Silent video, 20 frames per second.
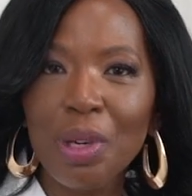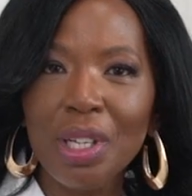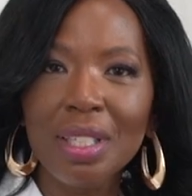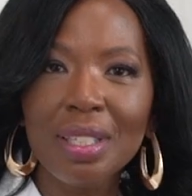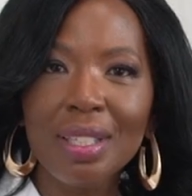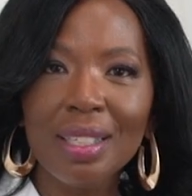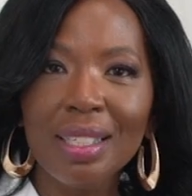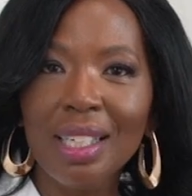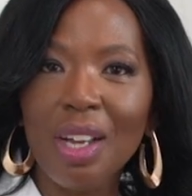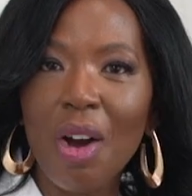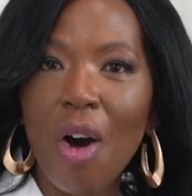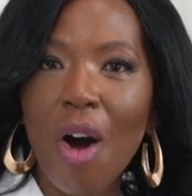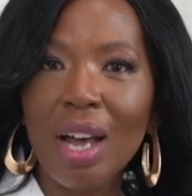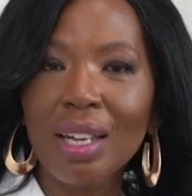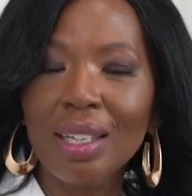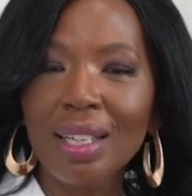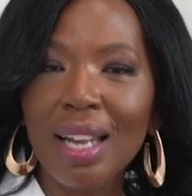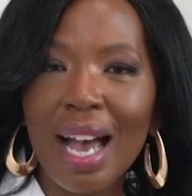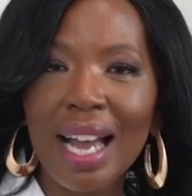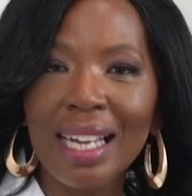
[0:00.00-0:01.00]
into the
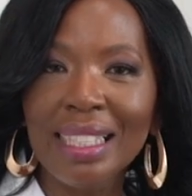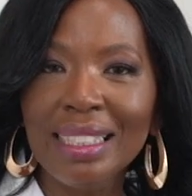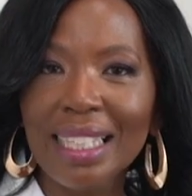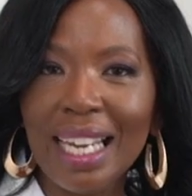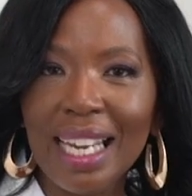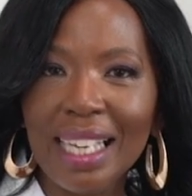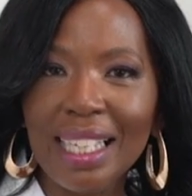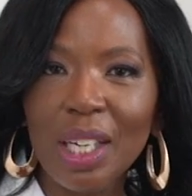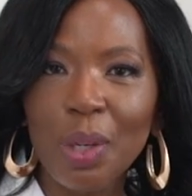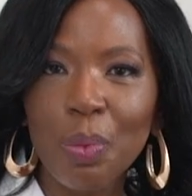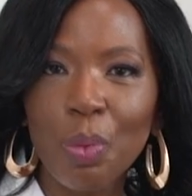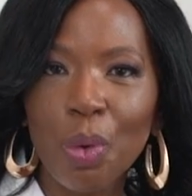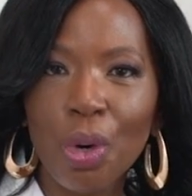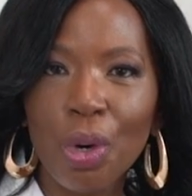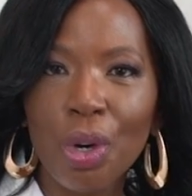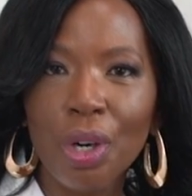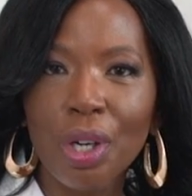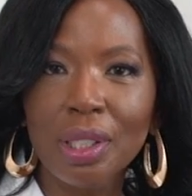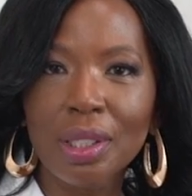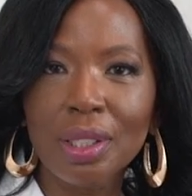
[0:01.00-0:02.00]
online dating
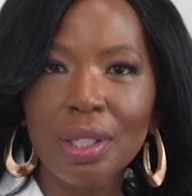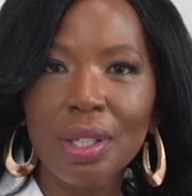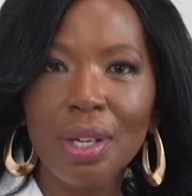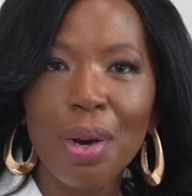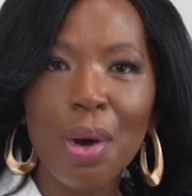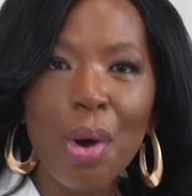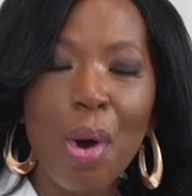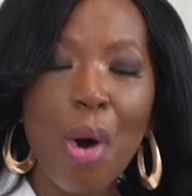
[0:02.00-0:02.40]
world,